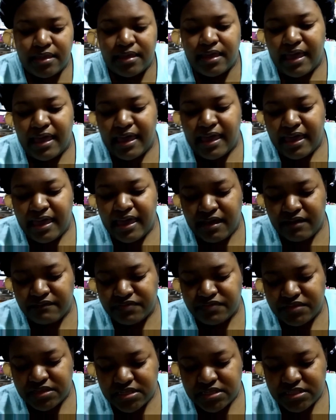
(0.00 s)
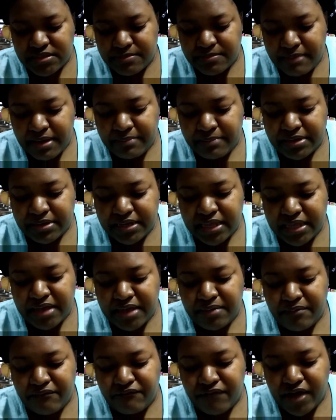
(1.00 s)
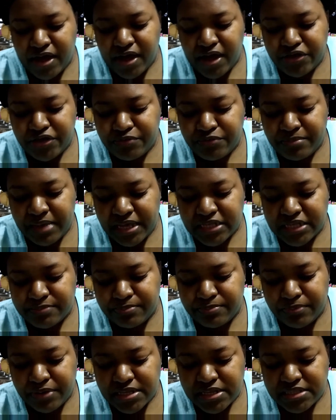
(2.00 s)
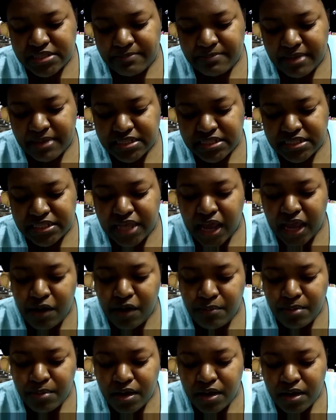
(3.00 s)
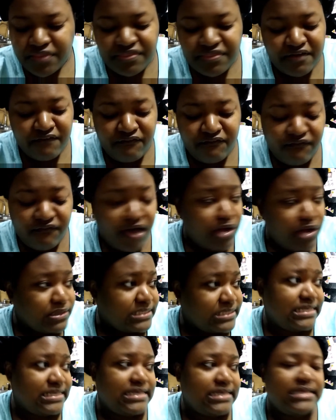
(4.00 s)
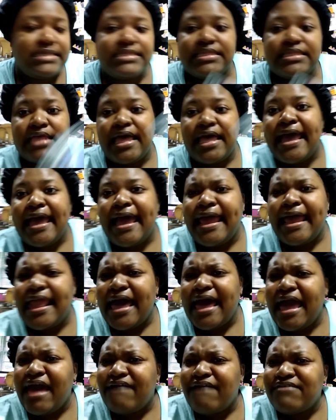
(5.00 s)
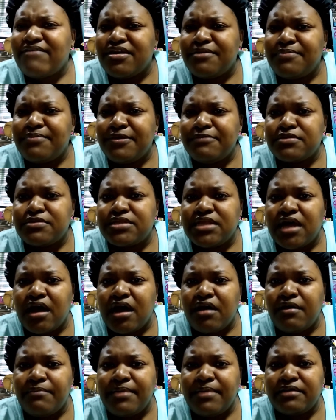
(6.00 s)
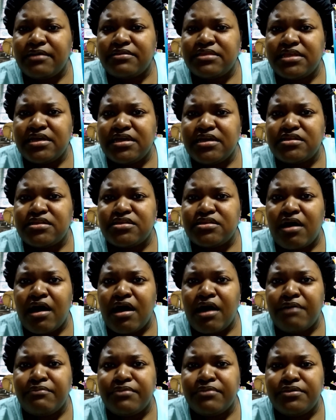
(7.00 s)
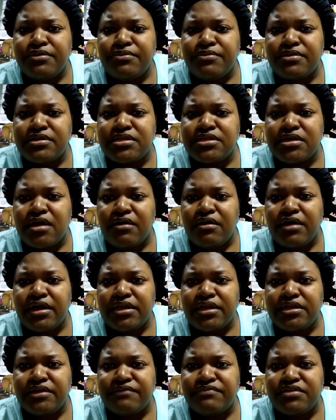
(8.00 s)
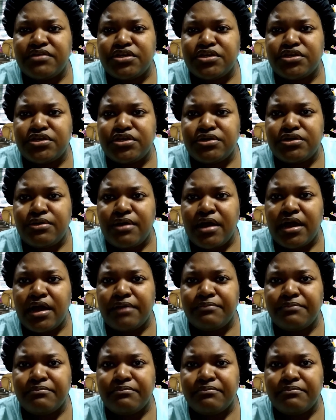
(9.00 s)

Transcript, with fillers: I have this Maybelline Volume Express Mascara, the Falsies. And I have heard people talk about this, so I really want to go ahead and give this a try.